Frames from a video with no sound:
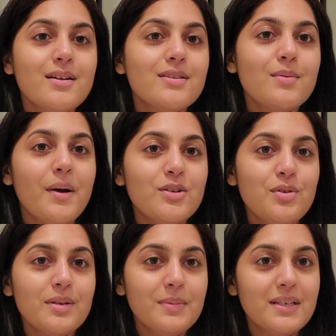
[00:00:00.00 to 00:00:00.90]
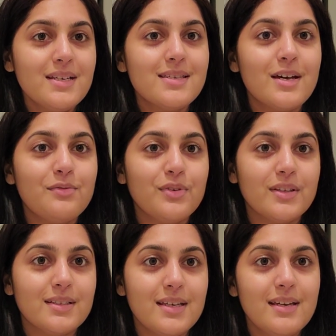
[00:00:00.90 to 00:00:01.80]
So my treatment is done for the
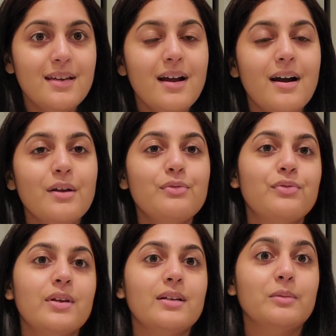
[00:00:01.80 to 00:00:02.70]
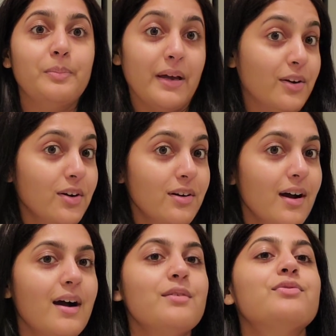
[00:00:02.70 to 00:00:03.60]
day. I feel better.
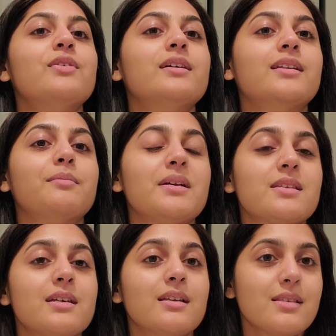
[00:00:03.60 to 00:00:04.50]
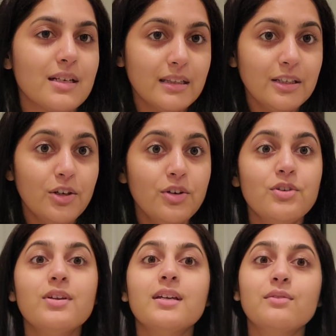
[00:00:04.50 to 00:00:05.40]
I feel that my skin is cleaner.
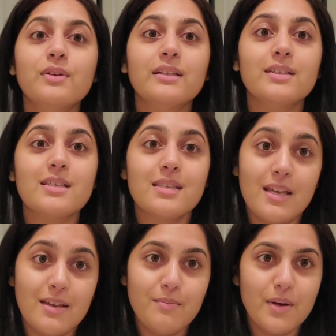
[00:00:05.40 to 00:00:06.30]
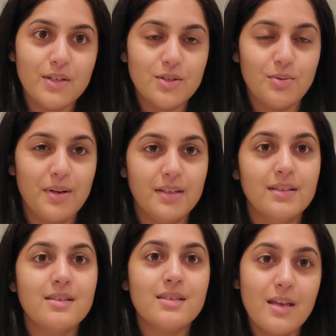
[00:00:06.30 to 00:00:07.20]
You can feel the same by doing
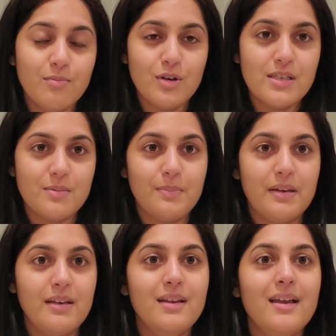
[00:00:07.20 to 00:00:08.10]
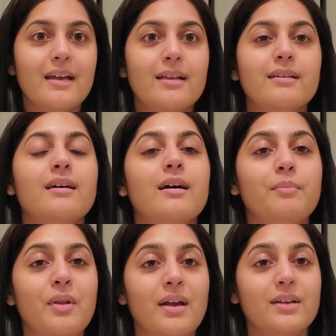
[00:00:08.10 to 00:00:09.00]
the same recipe and
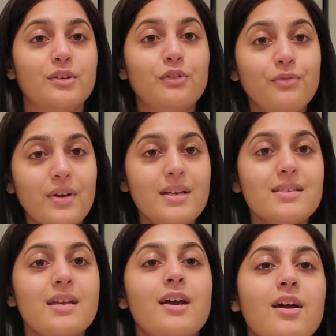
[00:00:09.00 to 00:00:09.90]
applying on your face.